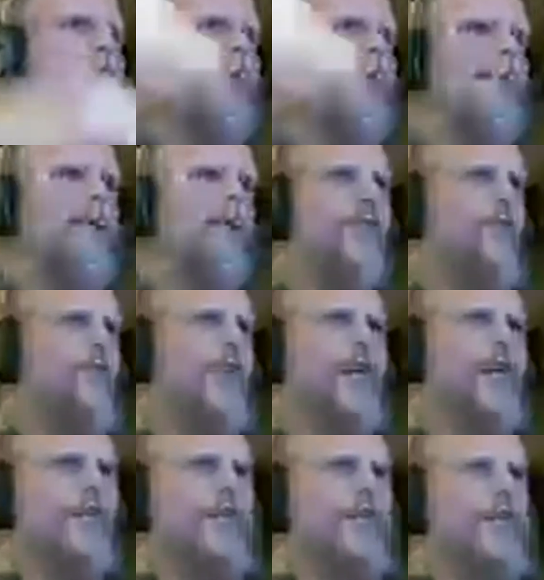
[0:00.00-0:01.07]
go ahead and get
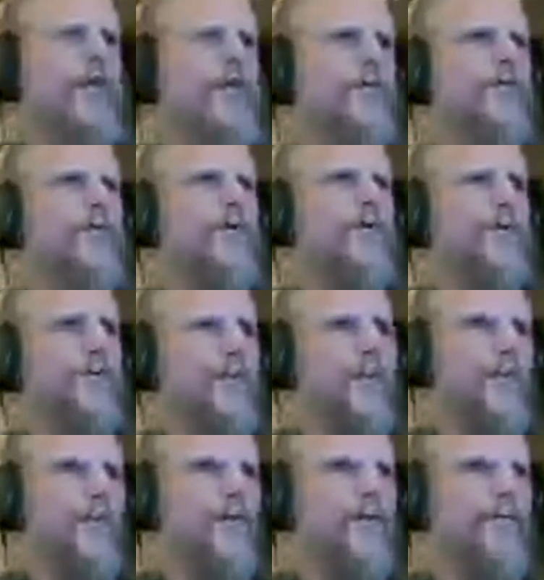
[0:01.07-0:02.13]
subscribed to my channel. Turn
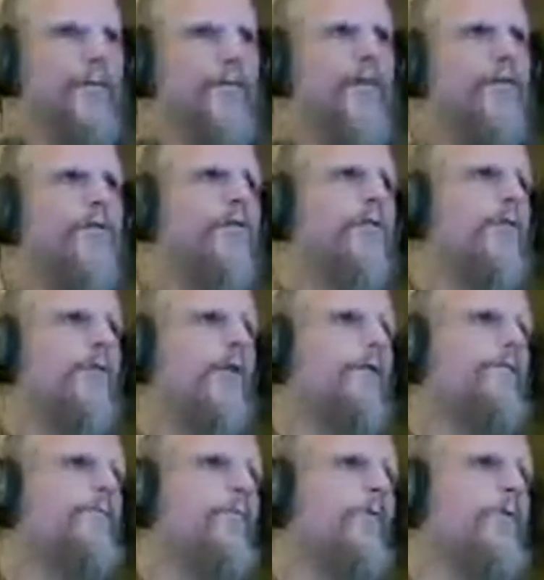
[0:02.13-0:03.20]
on your bell notifications,
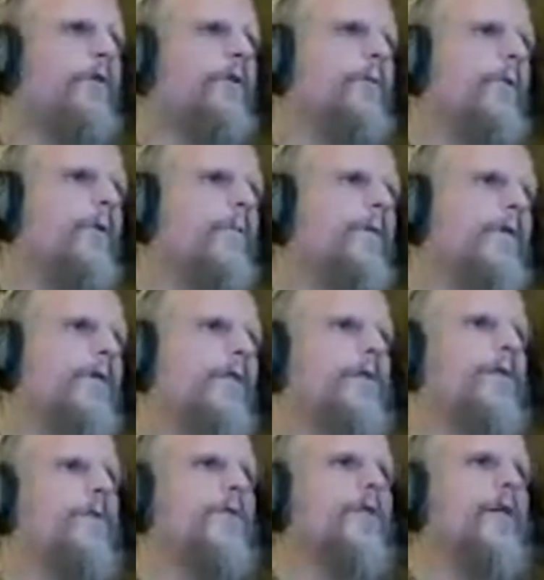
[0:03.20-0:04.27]
so therefore you won't
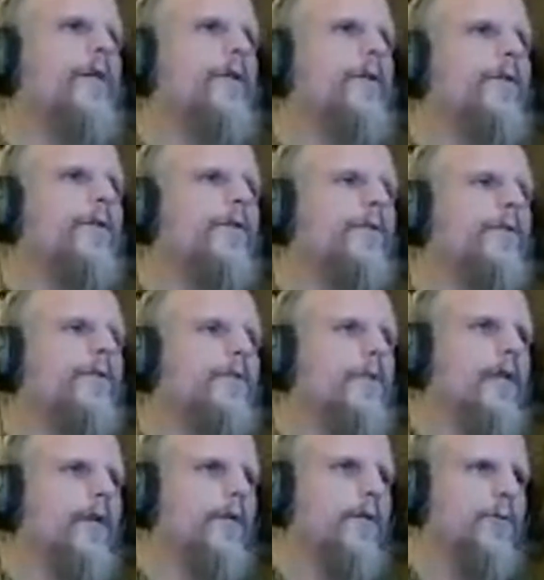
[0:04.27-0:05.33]
miss news here on the
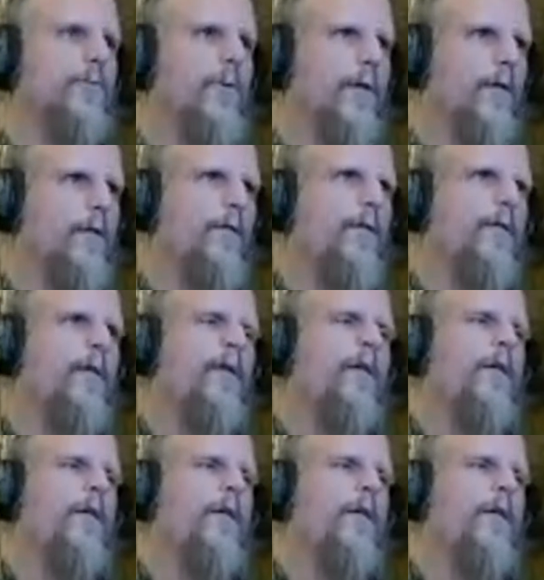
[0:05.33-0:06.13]
channel as well.